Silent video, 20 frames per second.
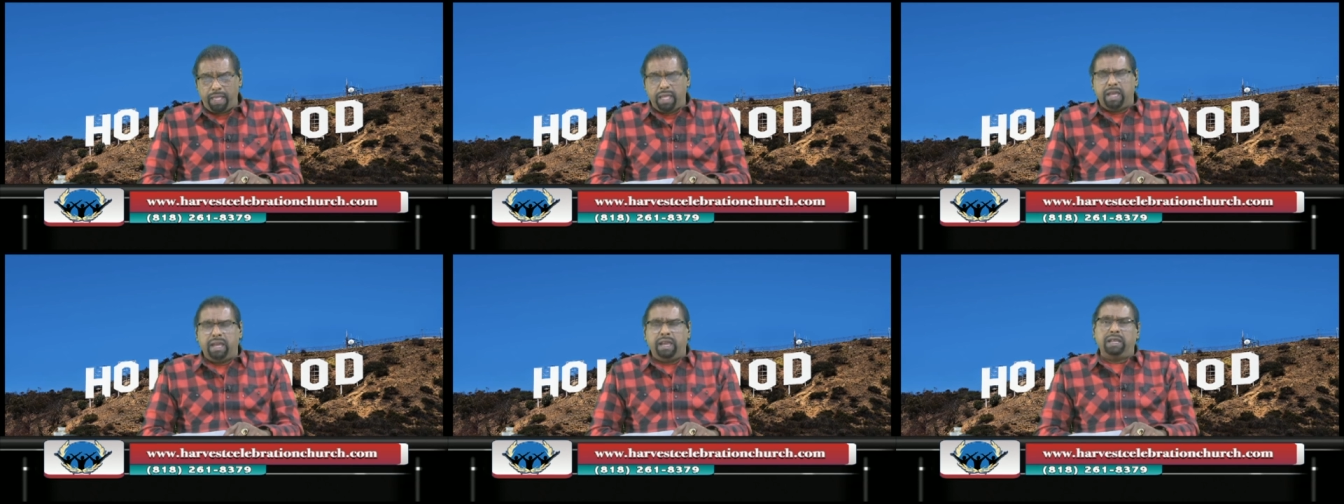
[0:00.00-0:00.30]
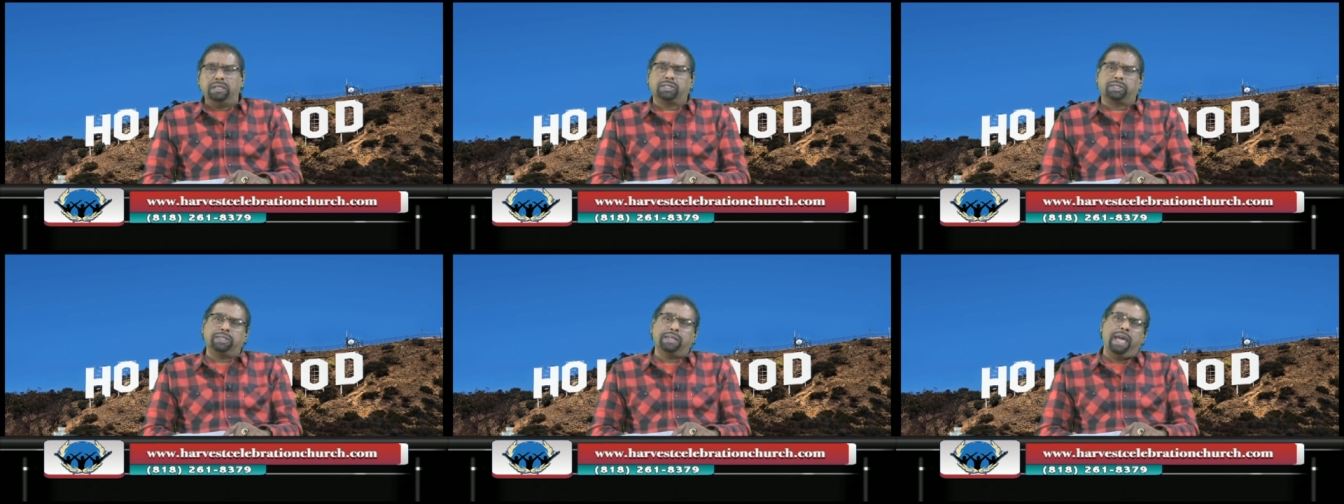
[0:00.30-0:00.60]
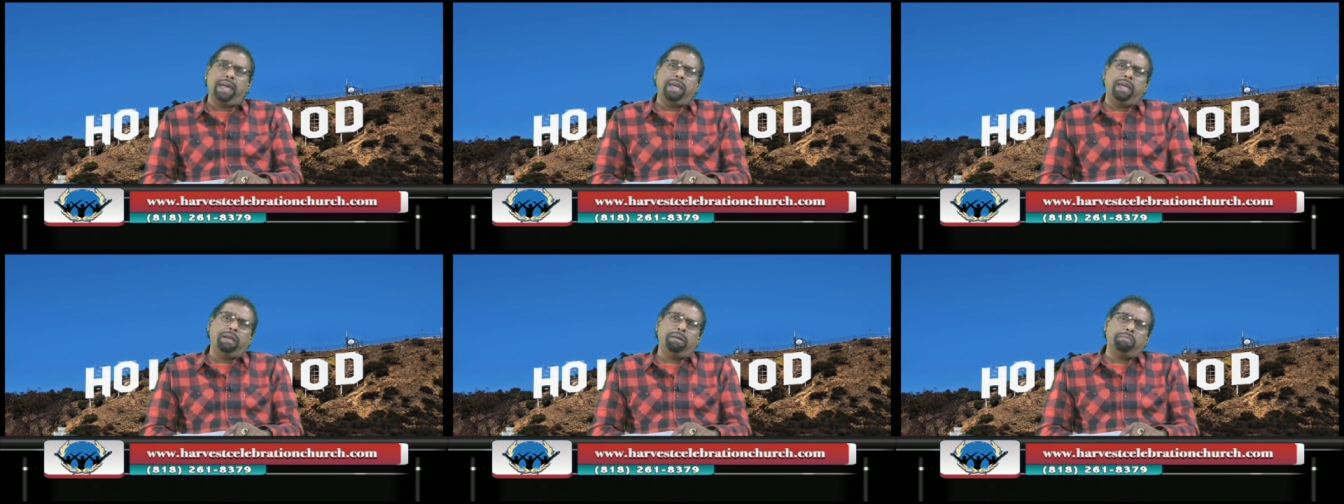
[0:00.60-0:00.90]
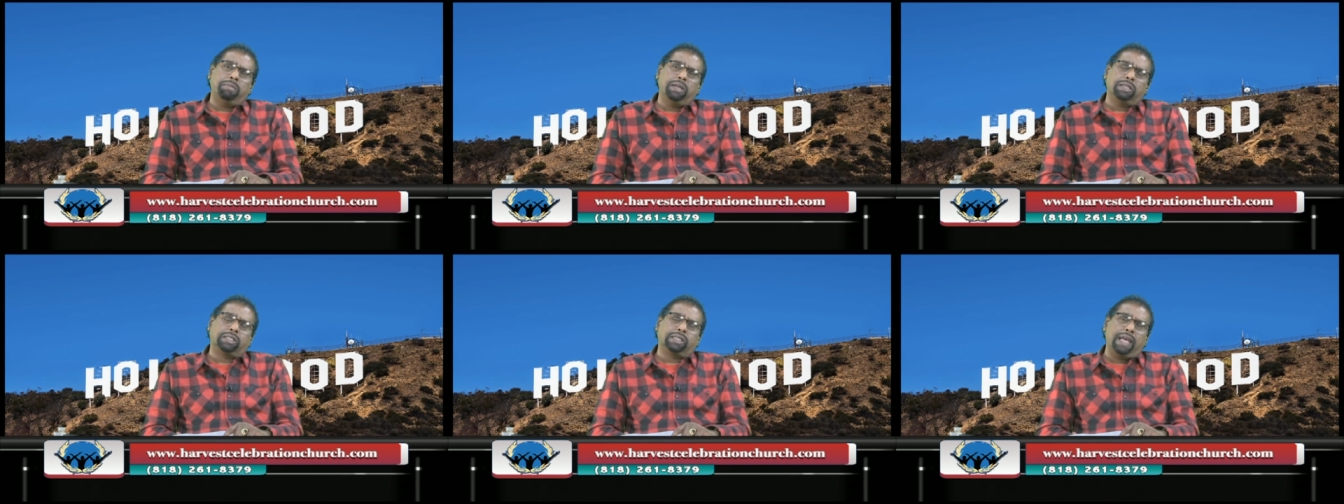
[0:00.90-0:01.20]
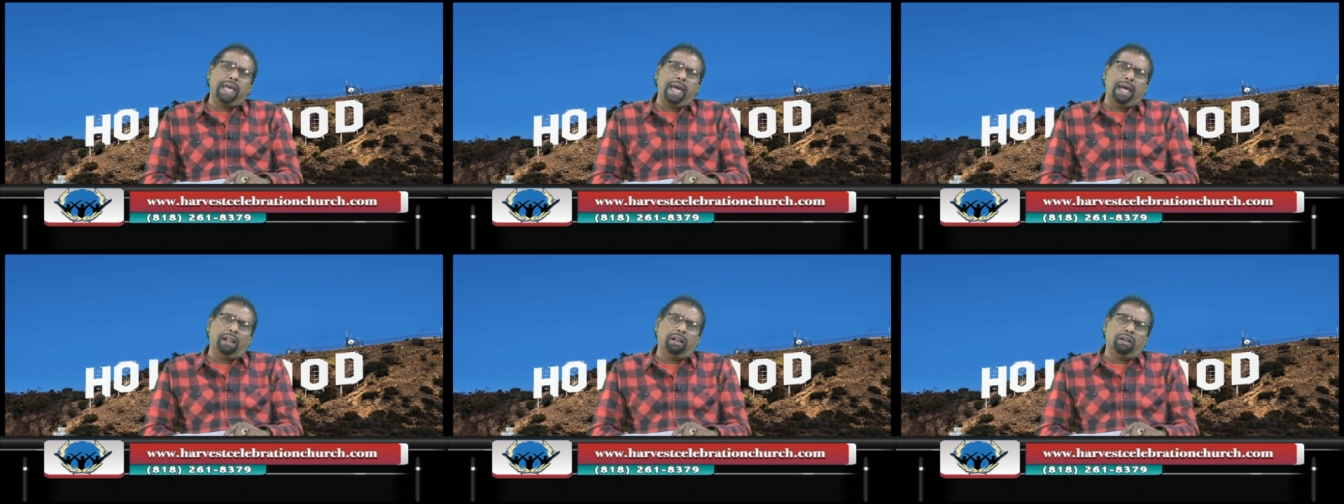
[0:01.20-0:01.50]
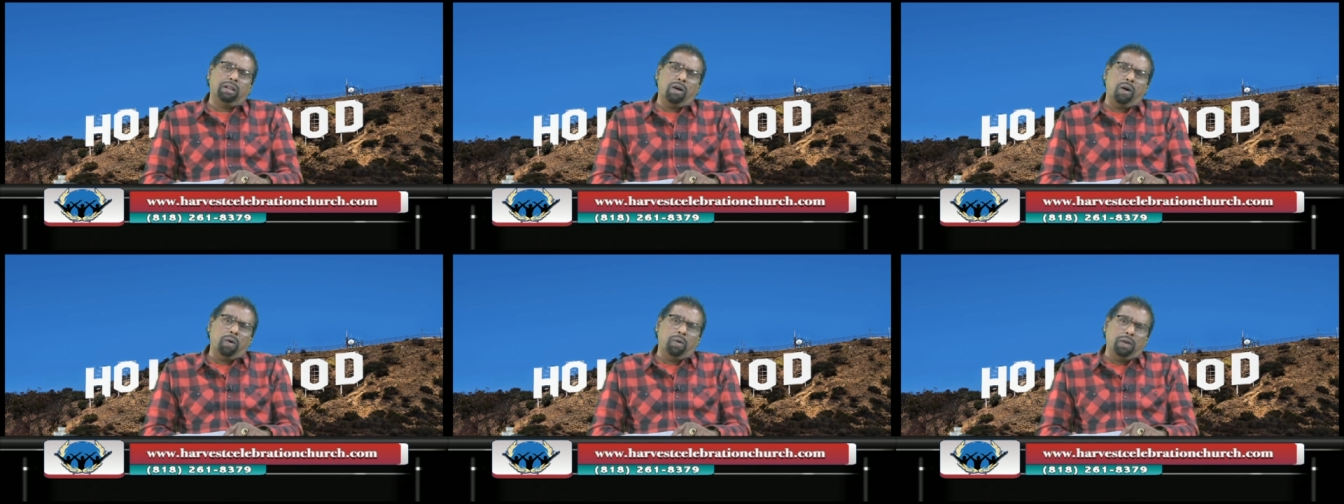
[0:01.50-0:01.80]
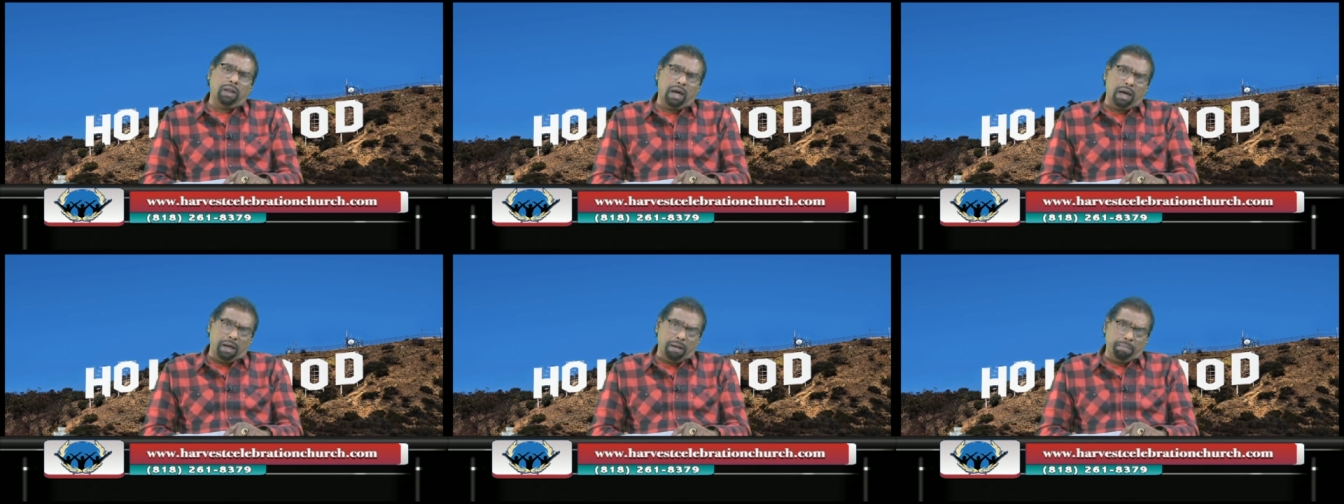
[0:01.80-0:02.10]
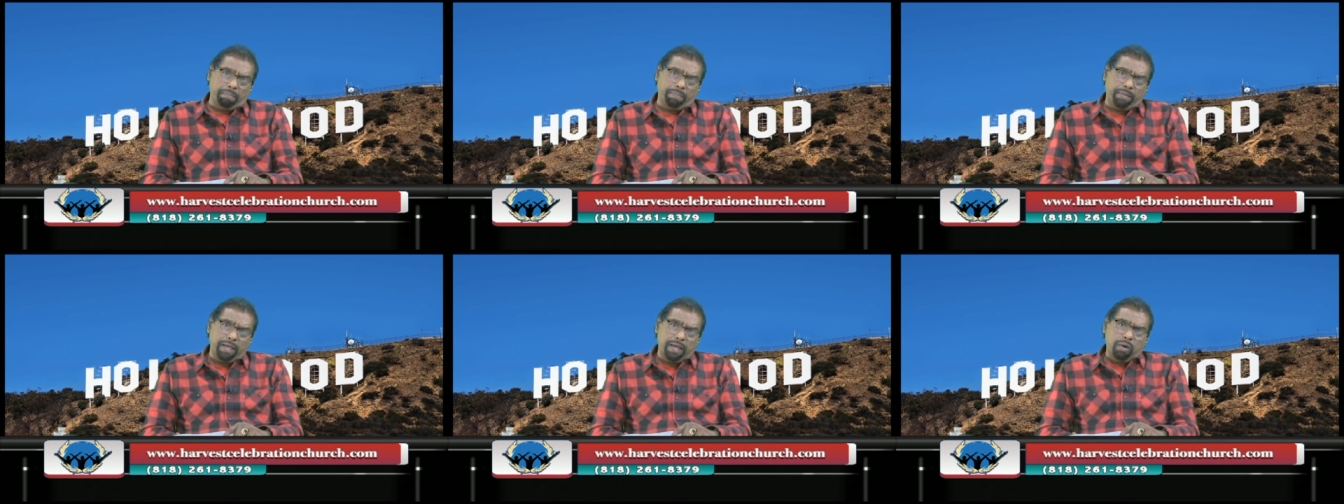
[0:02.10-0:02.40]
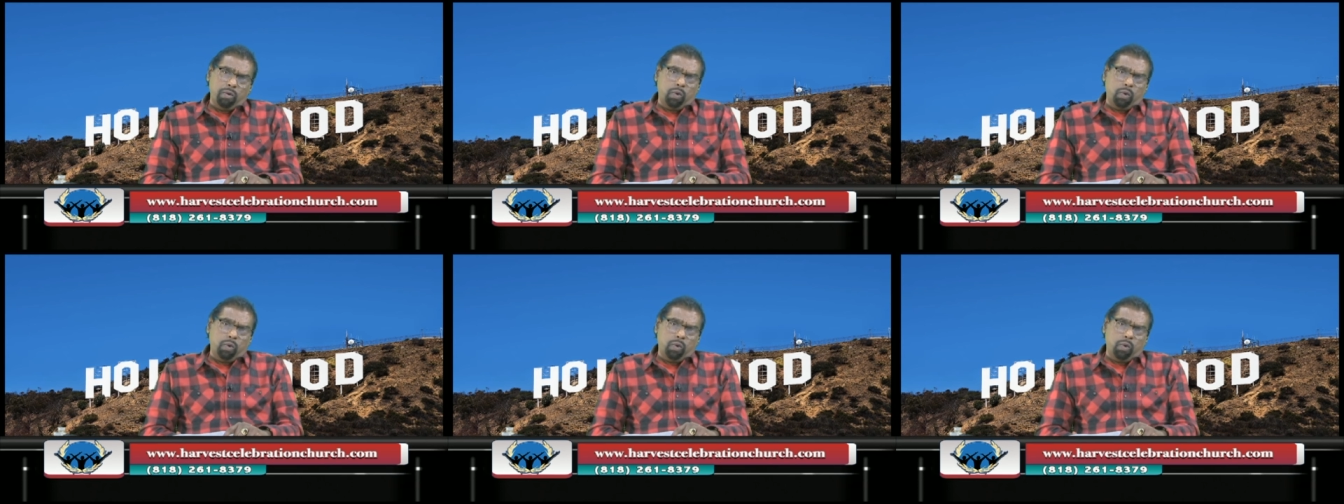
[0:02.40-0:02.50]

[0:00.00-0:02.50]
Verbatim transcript: His name is El Olam,